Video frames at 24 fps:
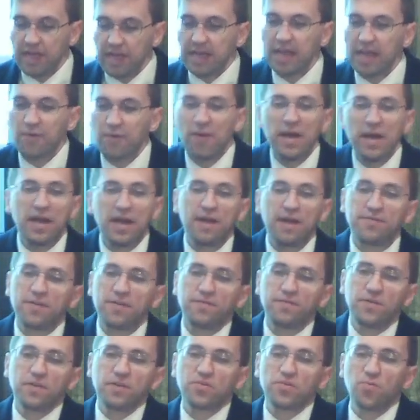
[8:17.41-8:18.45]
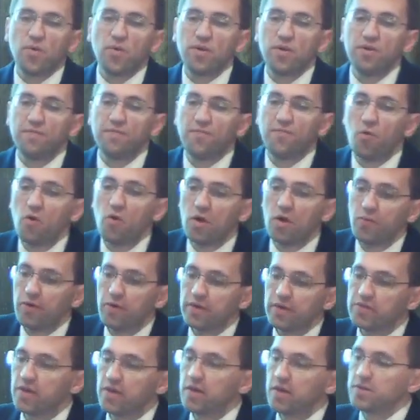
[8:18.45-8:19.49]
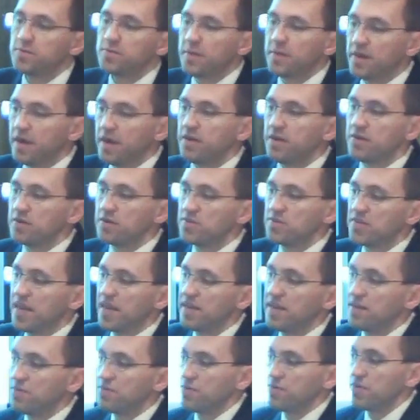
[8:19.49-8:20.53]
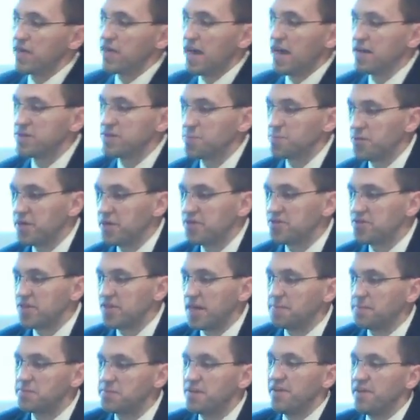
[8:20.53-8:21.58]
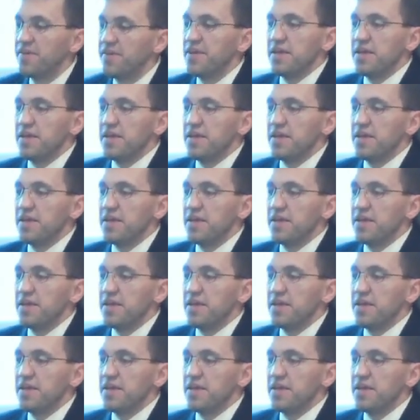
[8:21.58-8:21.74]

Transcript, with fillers: Now, right after verse 104, where he talks about understanding through God's precepts,